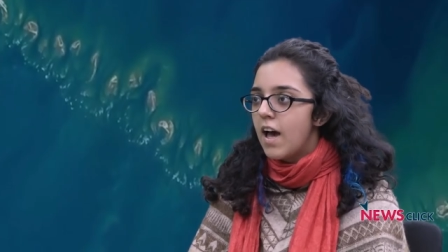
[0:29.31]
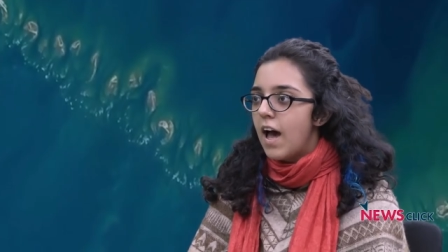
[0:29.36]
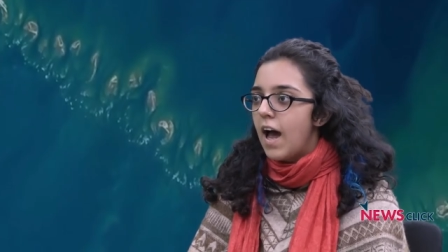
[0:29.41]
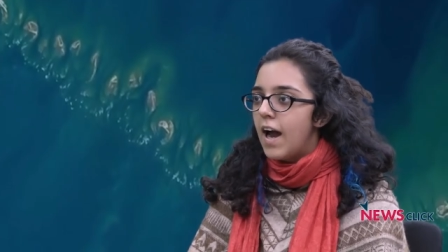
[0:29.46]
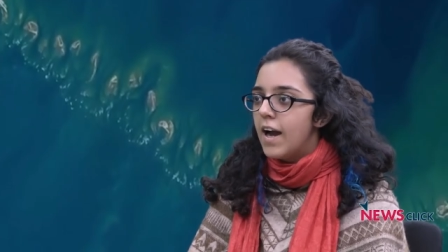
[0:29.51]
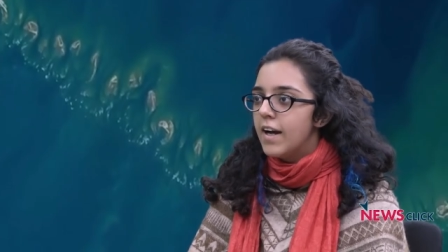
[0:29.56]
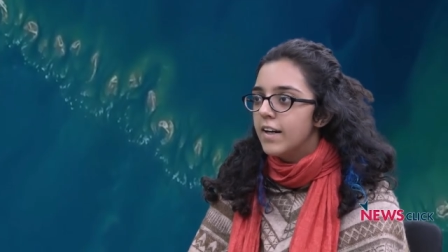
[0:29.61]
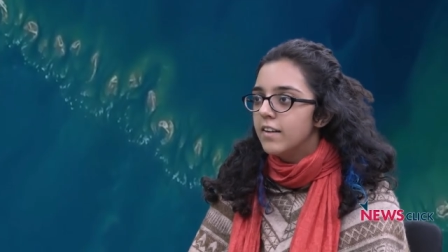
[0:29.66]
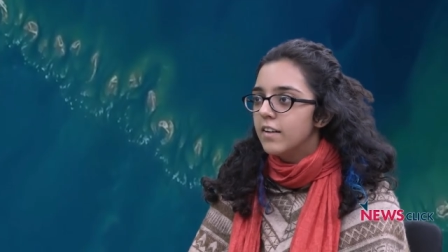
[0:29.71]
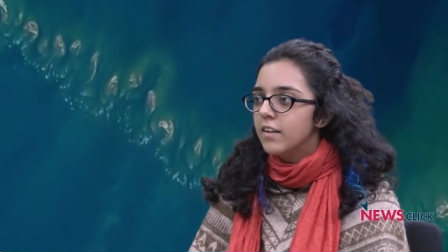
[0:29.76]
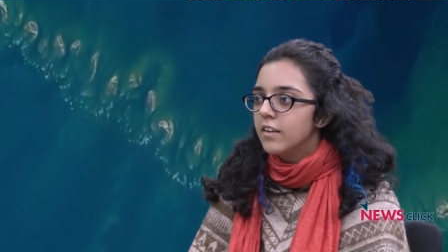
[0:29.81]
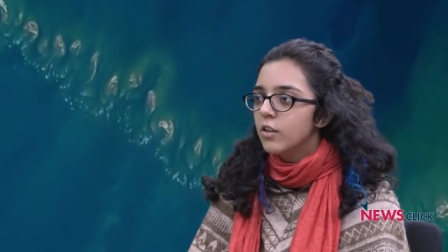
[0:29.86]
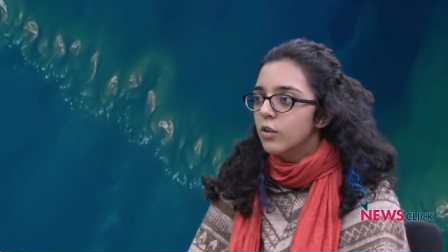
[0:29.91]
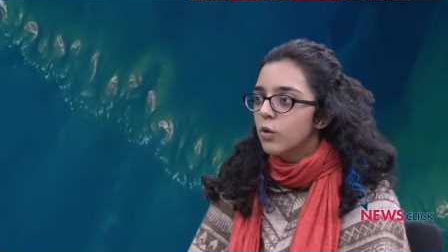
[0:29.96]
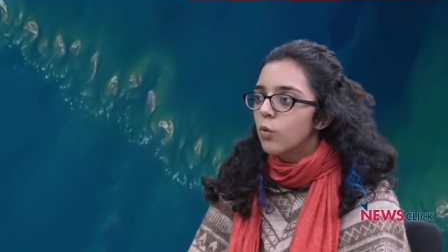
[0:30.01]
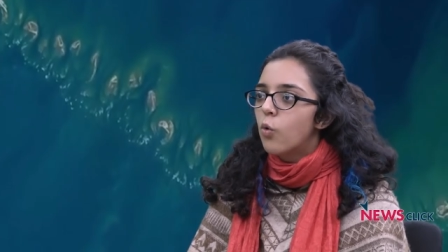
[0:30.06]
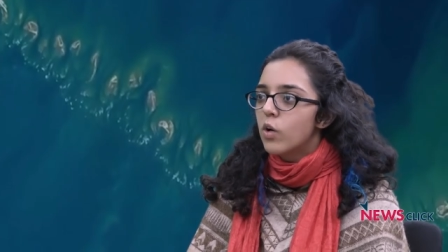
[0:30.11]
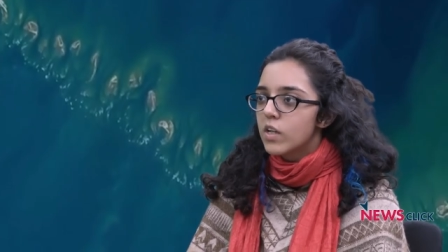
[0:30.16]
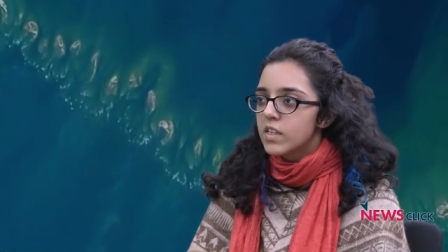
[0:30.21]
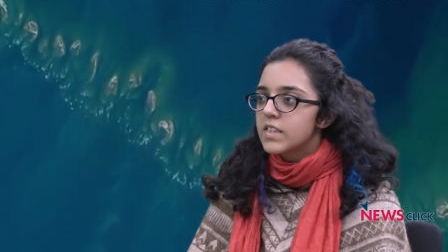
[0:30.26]
and you
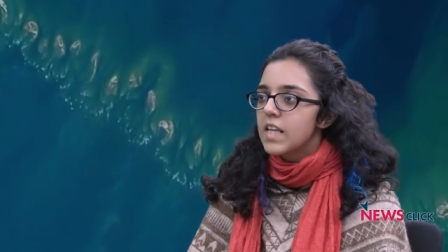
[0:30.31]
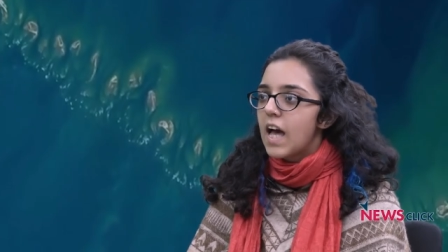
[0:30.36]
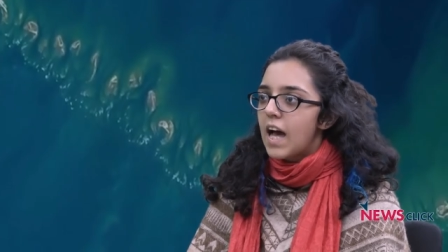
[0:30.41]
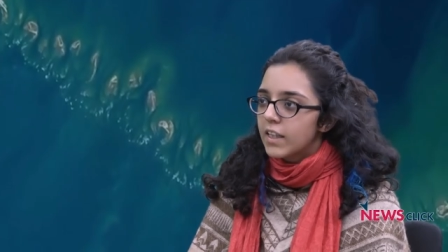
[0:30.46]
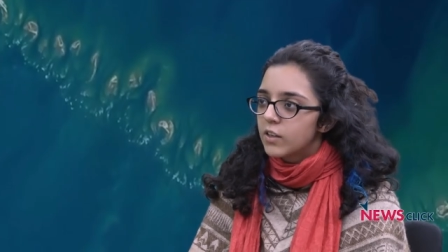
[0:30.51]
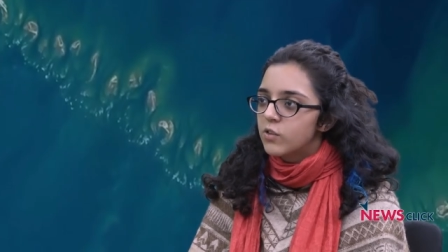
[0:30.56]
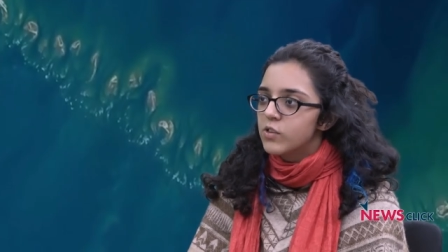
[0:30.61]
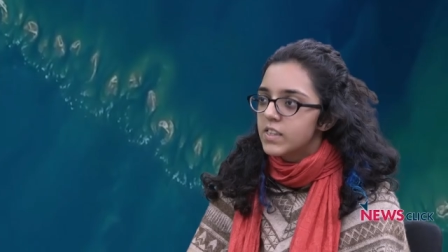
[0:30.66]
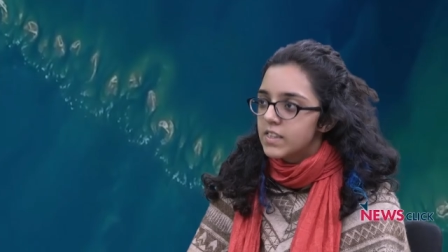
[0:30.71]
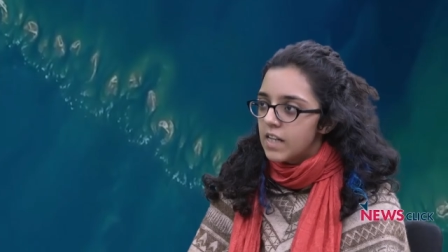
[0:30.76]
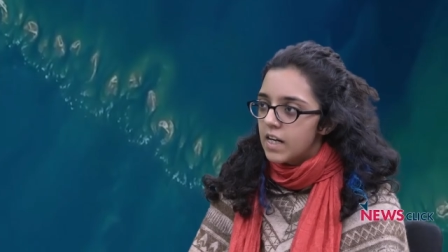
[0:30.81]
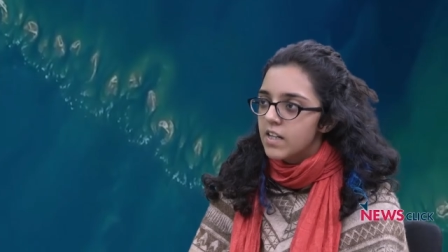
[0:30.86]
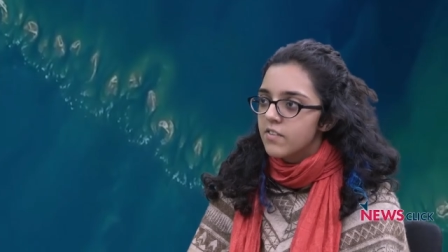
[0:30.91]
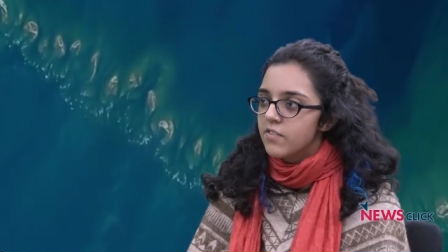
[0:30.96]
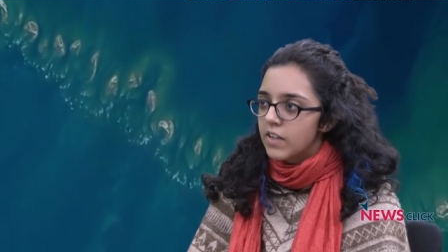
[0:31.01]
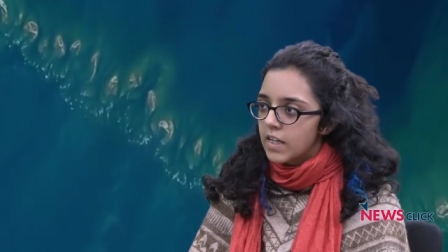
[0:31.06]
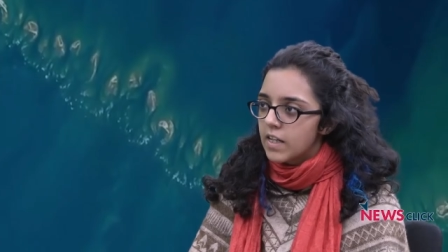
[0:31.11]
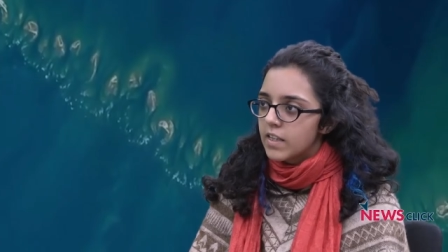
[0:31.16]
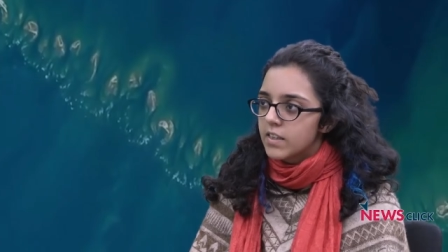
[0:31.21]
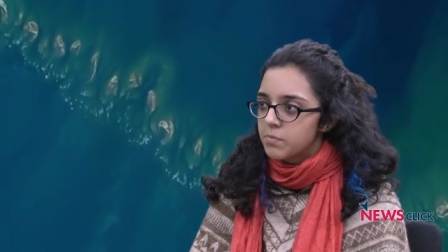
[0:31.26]
know, what is the actual
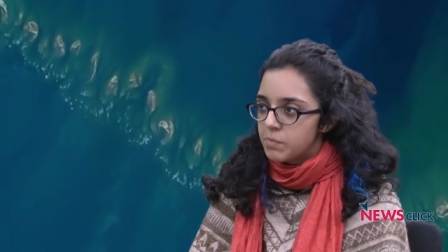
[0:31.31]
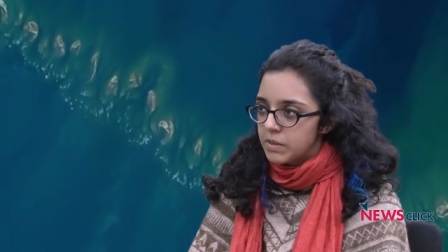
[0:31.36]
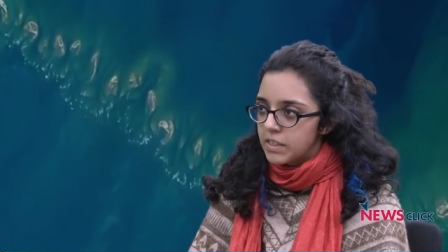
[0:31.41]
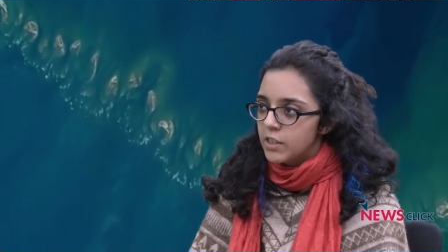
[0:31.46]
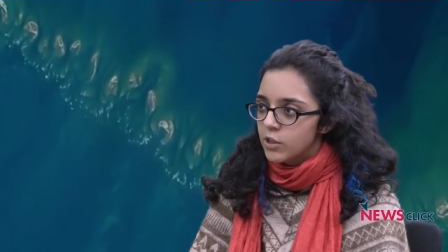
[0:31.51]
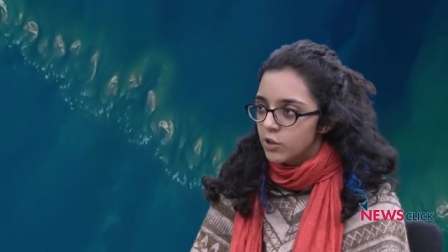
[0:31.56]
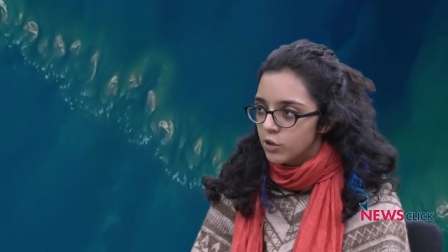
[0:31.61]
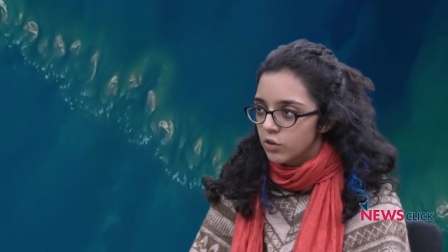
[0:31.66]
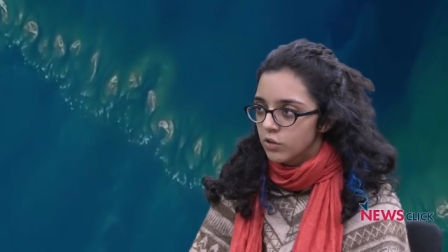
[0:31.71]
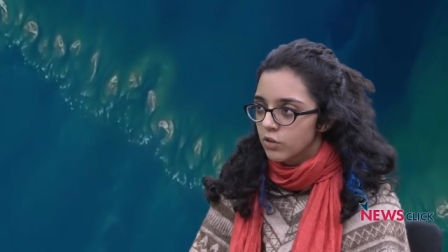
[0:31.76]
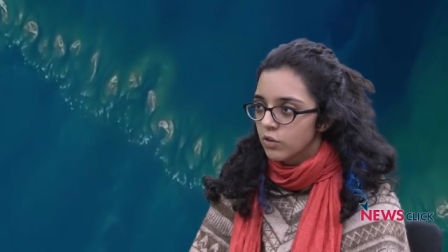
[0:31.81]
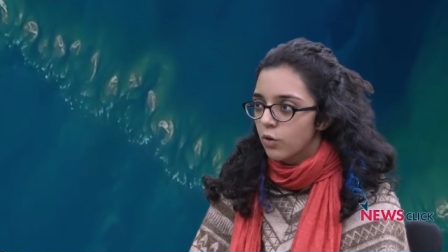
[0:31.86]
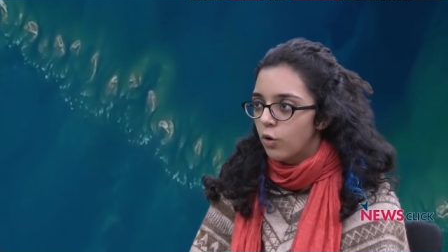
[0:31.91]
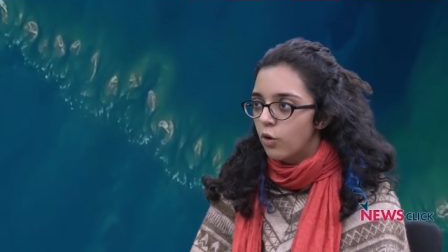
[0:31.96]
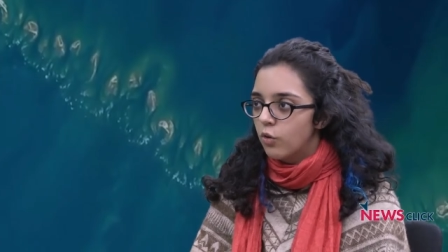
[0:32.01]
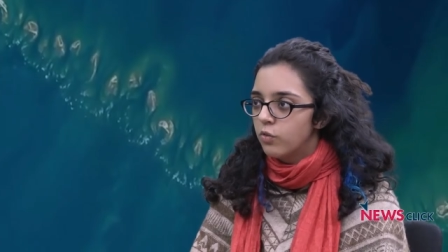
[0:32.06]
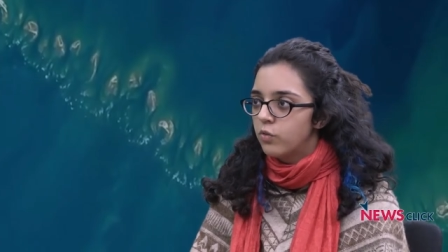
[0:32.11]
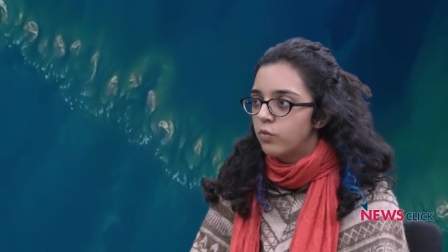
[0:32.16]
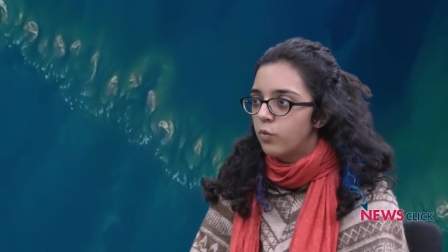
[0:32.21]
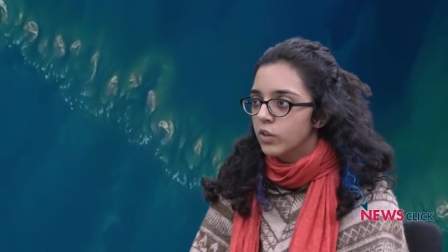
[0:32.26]
scientific explanation
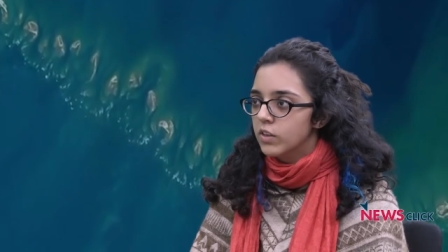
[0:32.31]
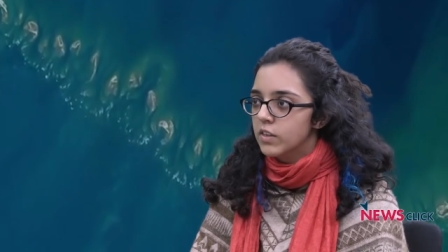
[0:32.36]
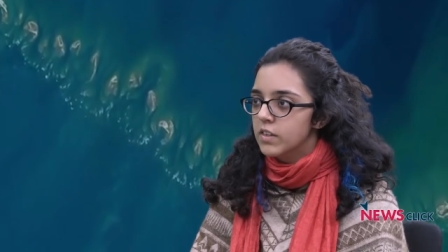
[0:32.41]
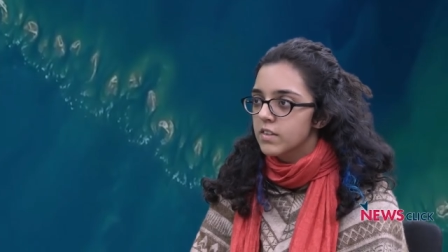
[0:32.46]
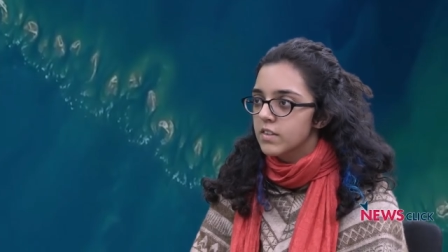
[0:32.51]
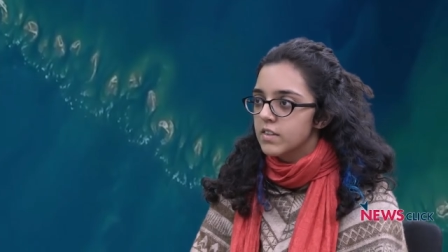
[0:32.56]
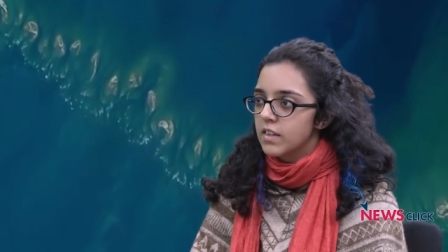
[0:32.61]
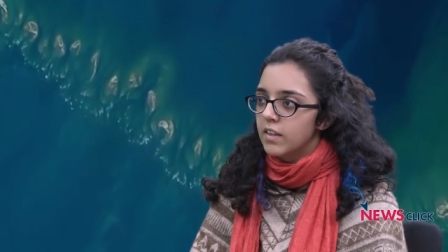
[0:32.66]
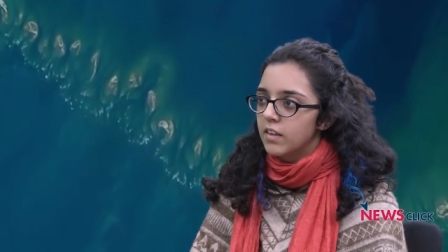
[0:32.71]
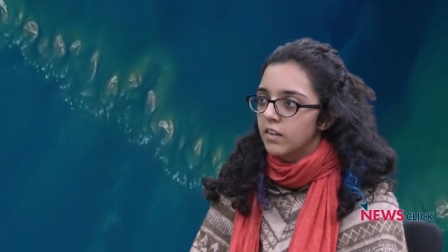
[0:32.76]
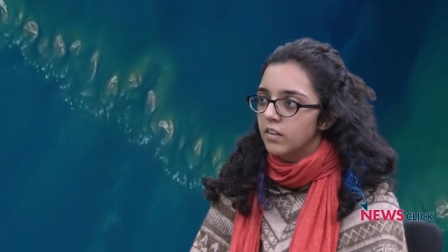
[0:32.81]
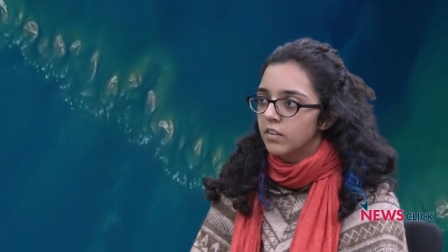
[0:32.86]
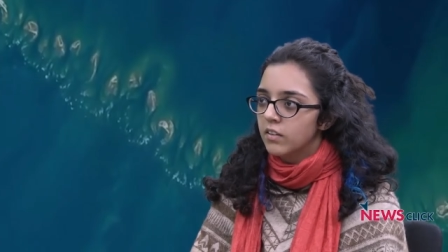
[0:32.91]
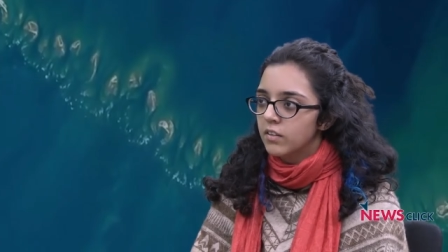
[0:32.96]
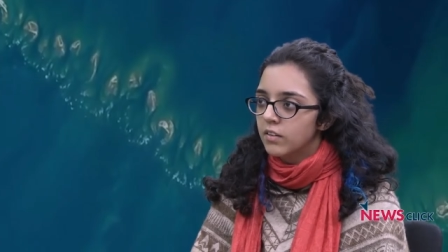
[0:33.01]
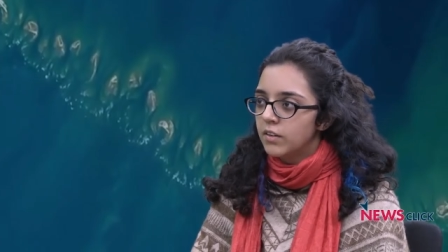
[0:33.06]
of what they're saying?